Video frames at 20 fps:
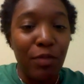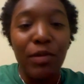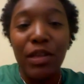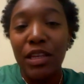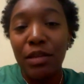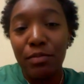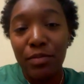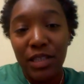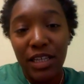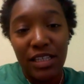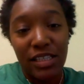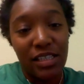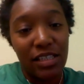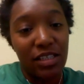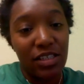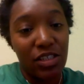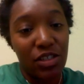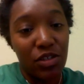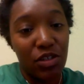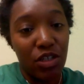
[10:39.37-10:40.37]
many
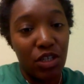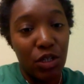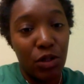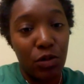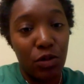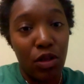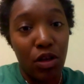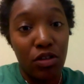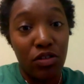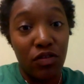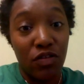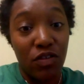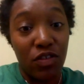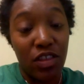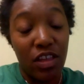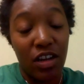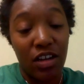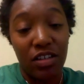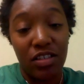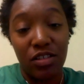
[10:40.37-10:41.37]
blessings to you. Those of you
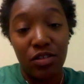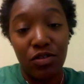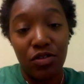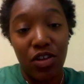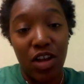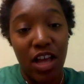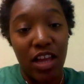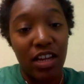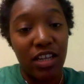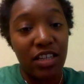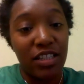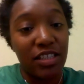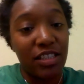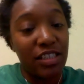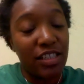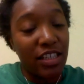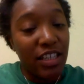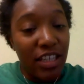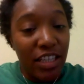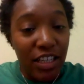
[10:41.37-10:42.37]
that are still trying to
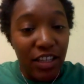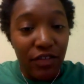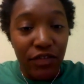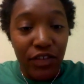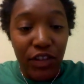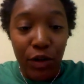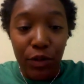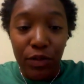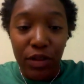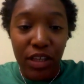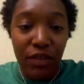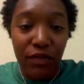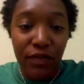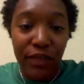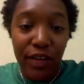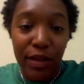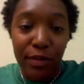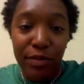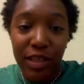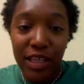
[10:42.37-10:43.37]
conceive, don't
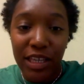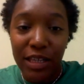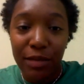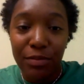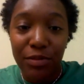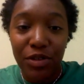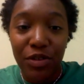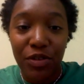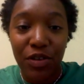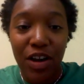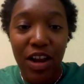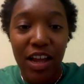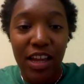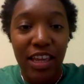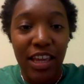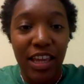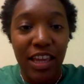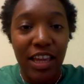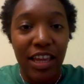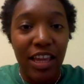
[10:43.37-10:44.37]
give up. Keep
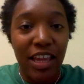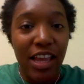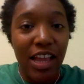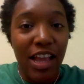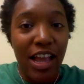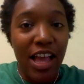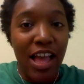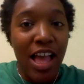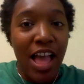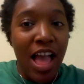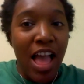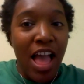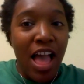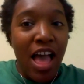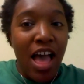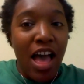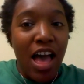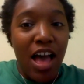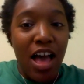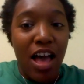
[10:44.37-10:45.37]
trying.
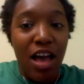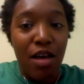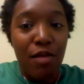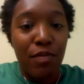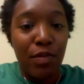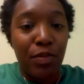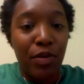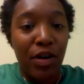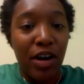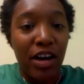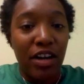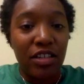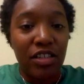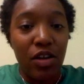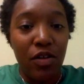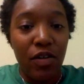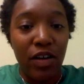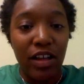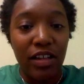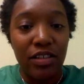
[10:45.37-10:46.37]
And prayers
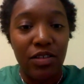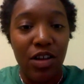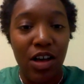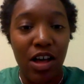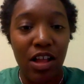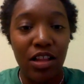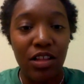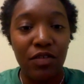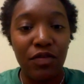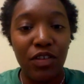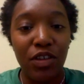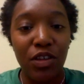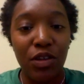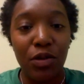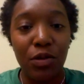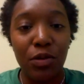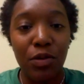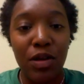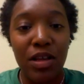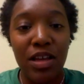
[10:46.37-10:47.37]
go out to all of
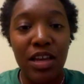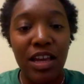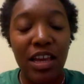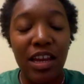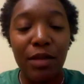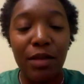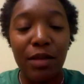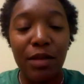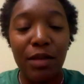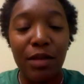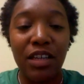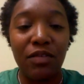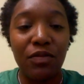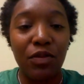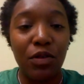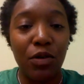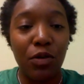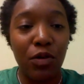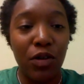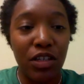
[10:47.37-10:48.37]
you. I'm looking
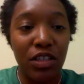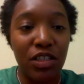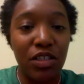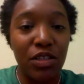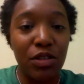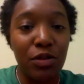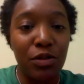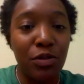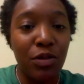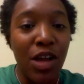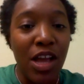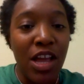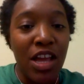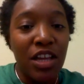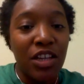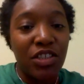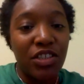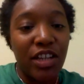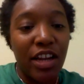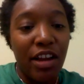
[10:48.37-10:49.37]
forward to
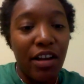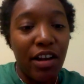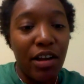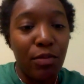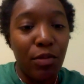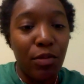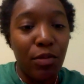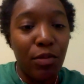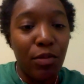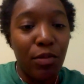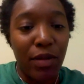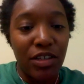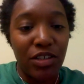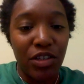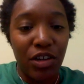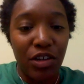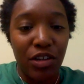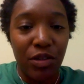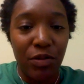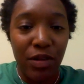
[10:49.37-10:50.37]
sharing more of my
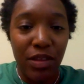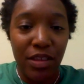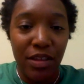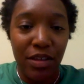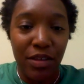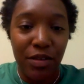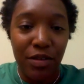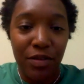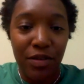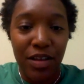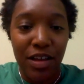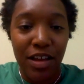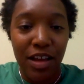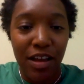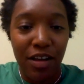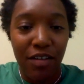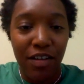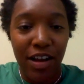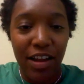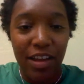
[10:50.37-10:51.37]
journey with you.
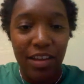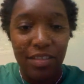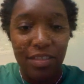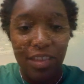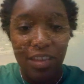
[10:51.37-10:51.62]
All right,